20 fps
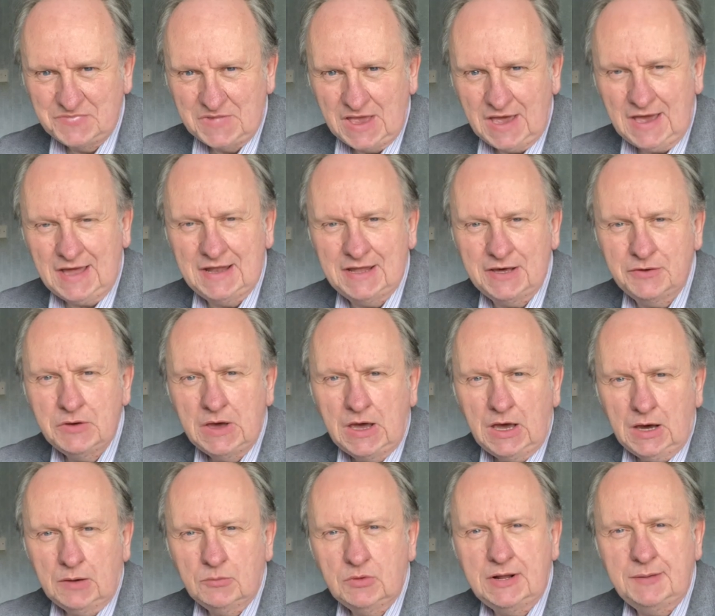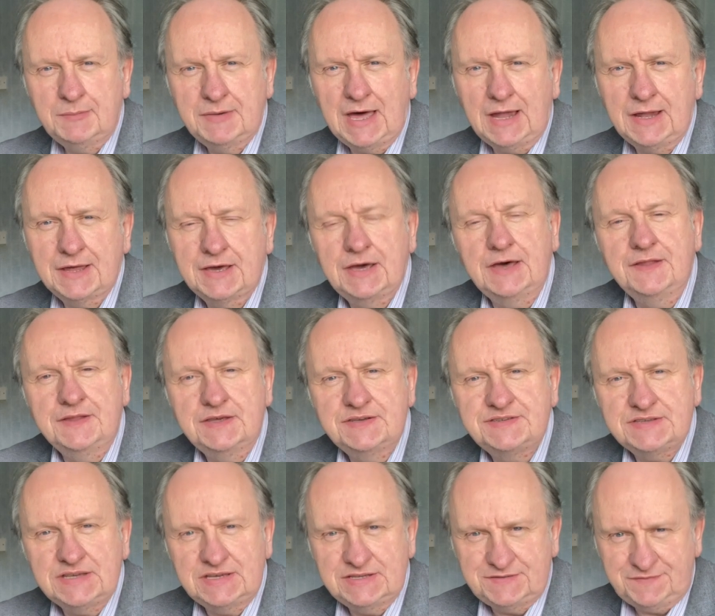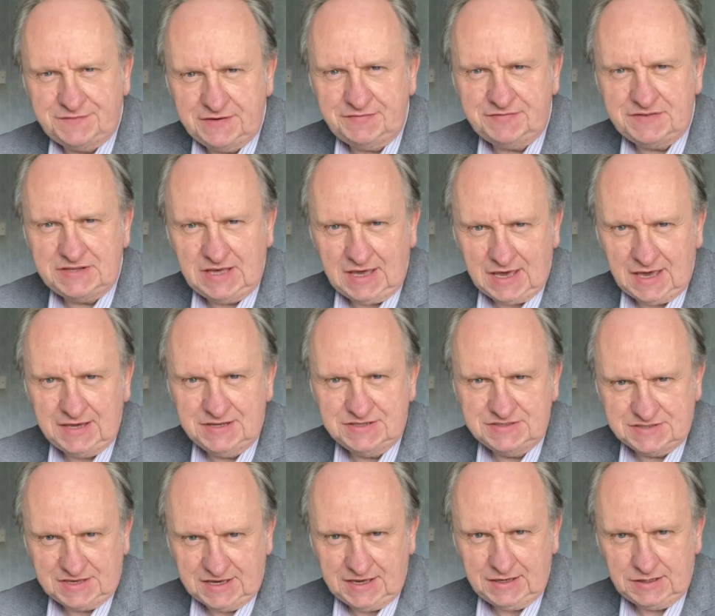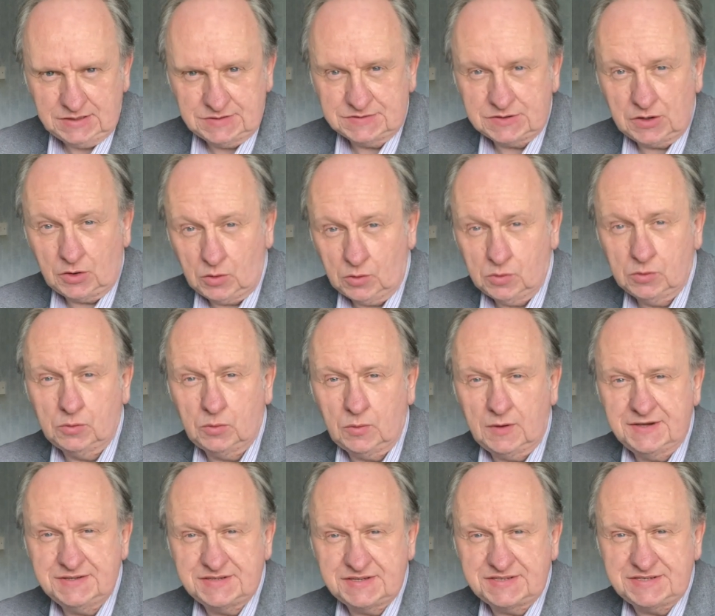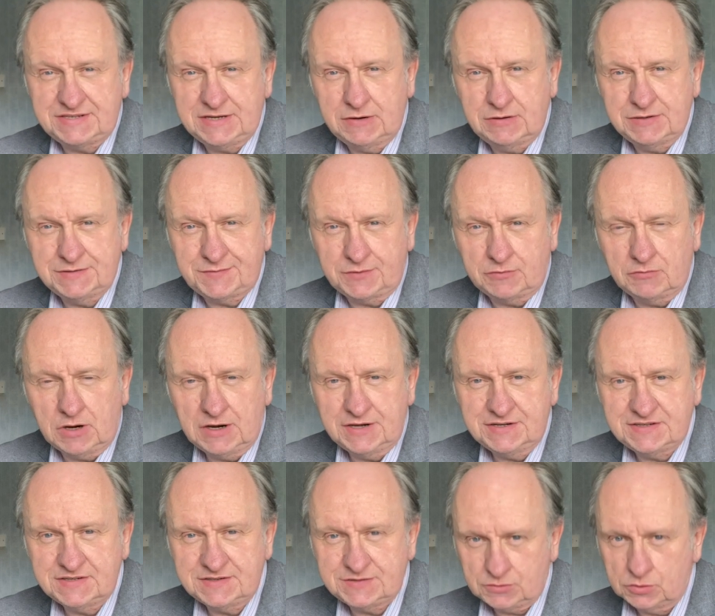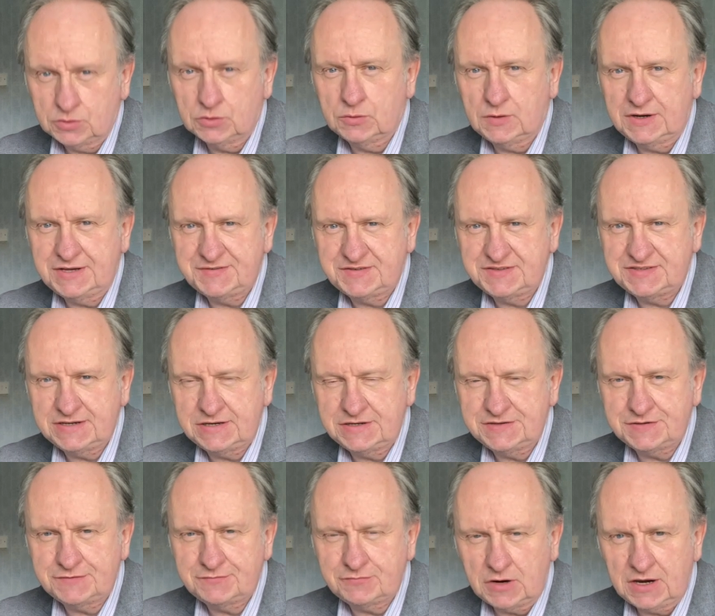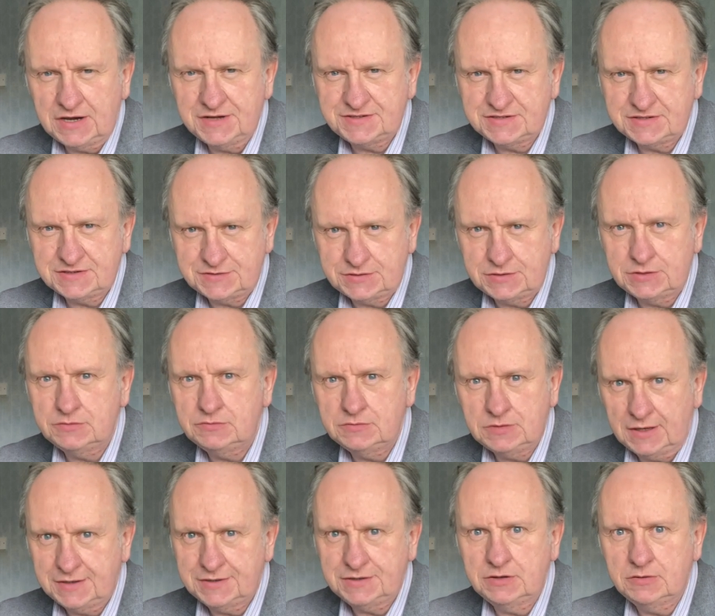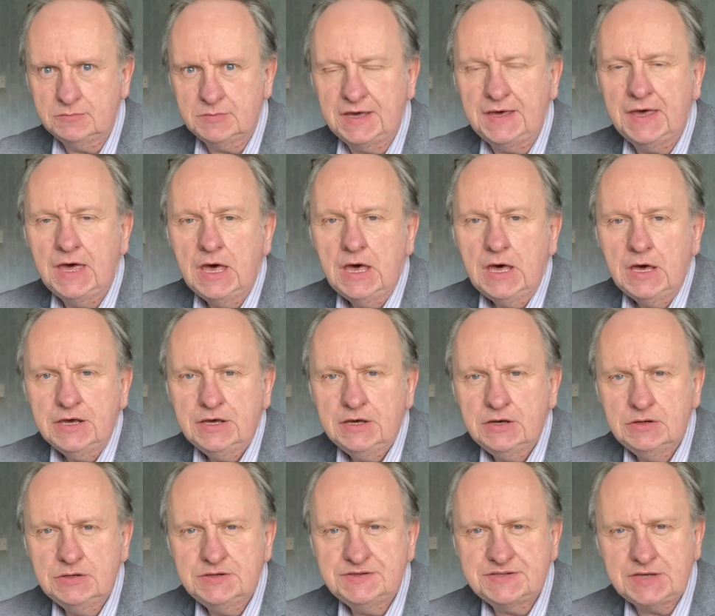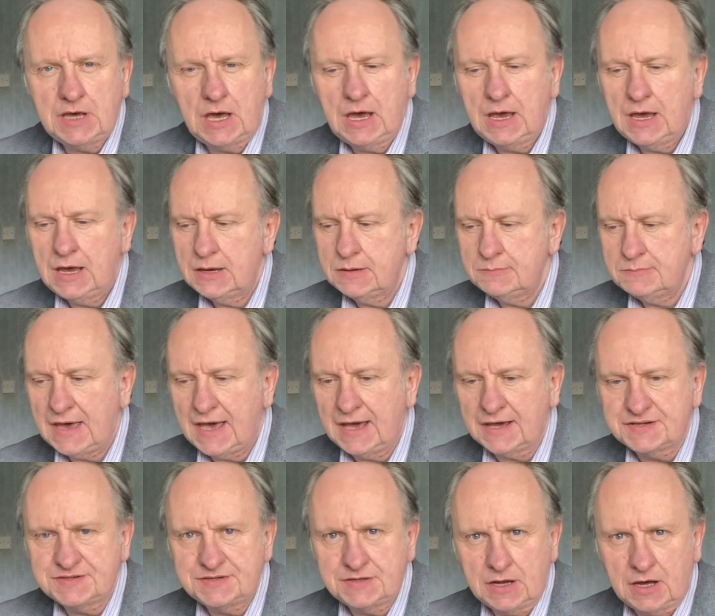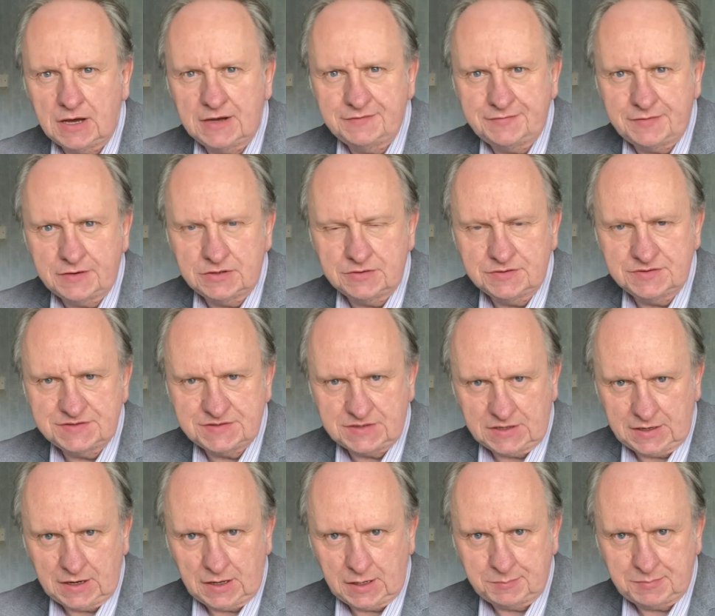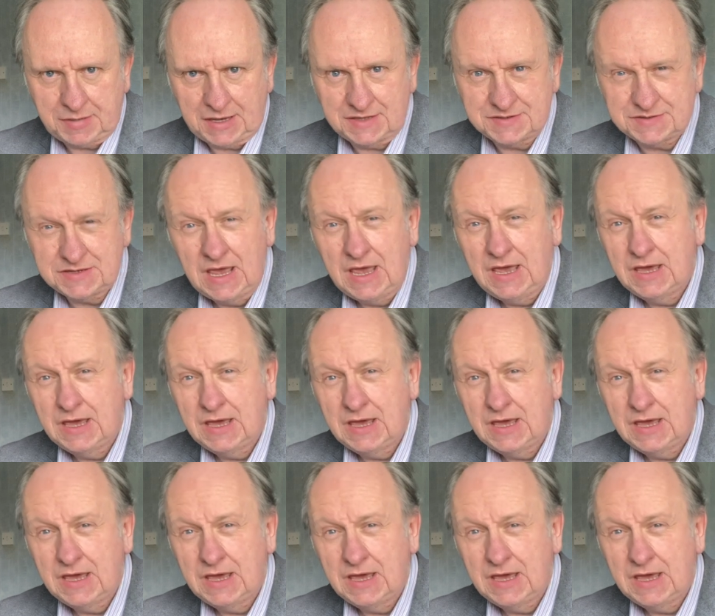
Hello, I'm William Gallagher, and this is 58 Keys. Always a series for writers, always a series of writers who, like you and me, use Macs and iPhones and iPads.